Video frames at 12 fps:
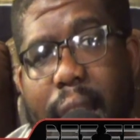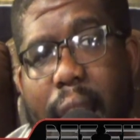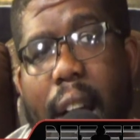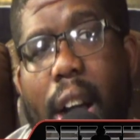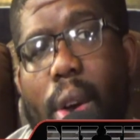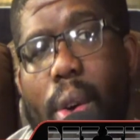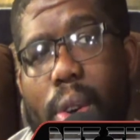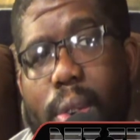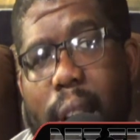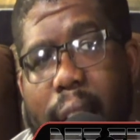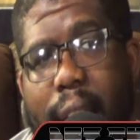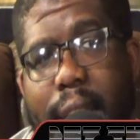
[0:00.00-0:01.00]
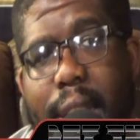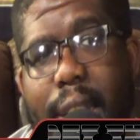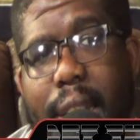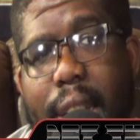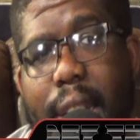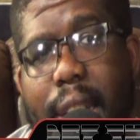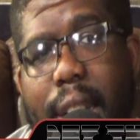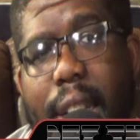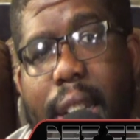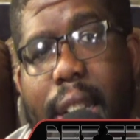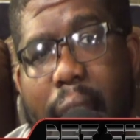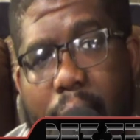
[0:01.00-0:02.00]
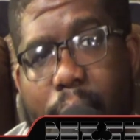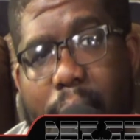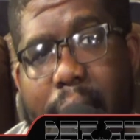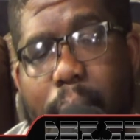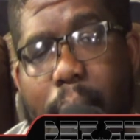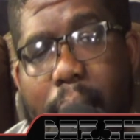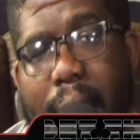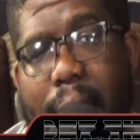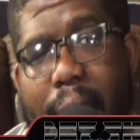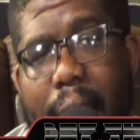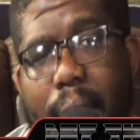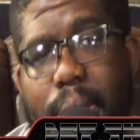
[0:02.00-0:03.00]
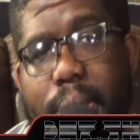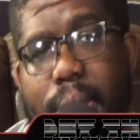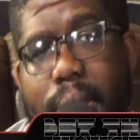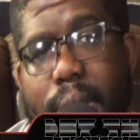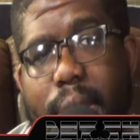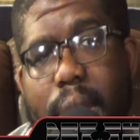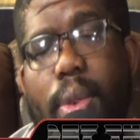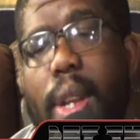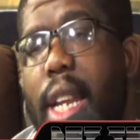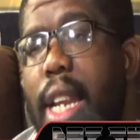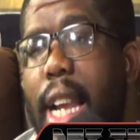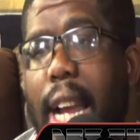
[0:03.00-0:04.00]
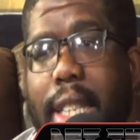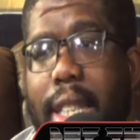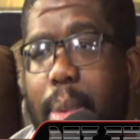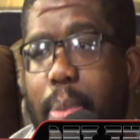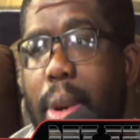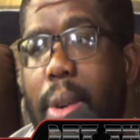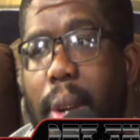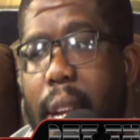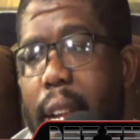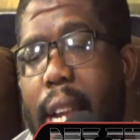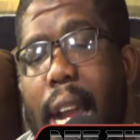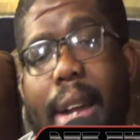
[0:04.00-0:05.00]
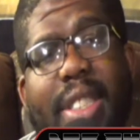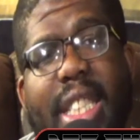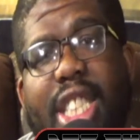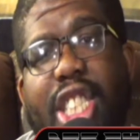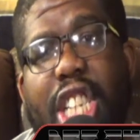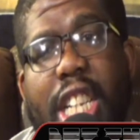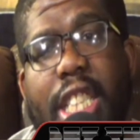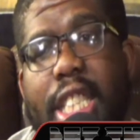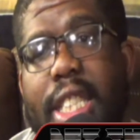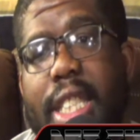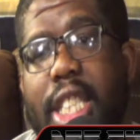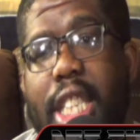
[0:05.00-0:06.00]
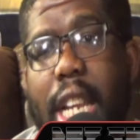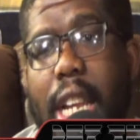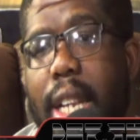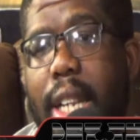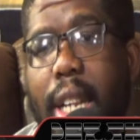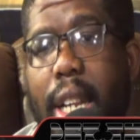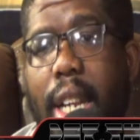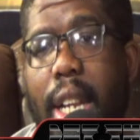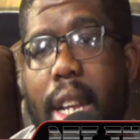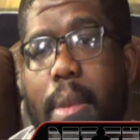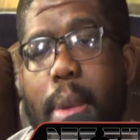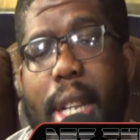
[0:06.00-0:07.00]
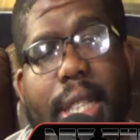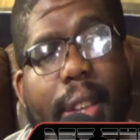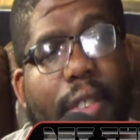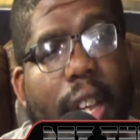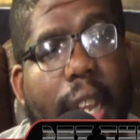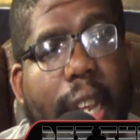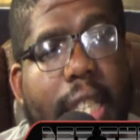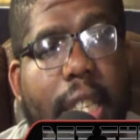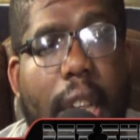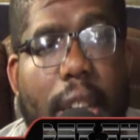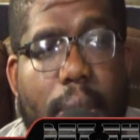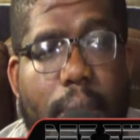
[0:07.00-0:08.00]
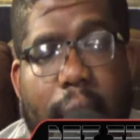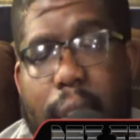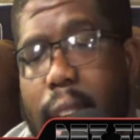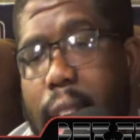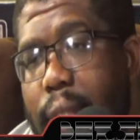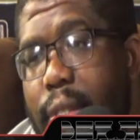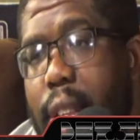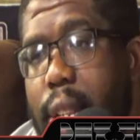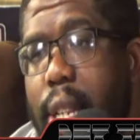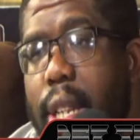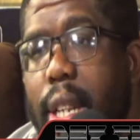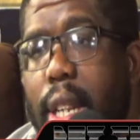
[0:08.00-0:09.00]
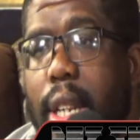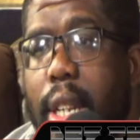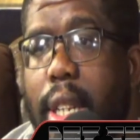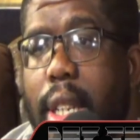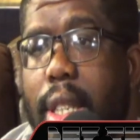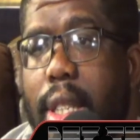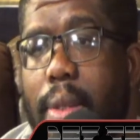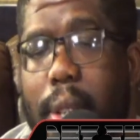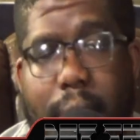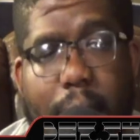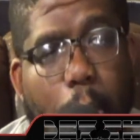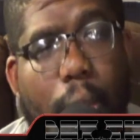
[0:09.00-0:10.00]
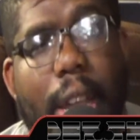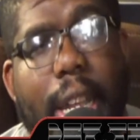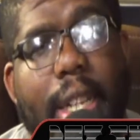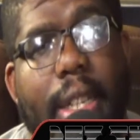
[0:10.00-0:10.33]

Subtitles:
Oh, okay. Now I can wild out. So then it got to the point where, hey, I was just cheating just to cheat, because I felt like, shit, you ain't leaving. So what's the point?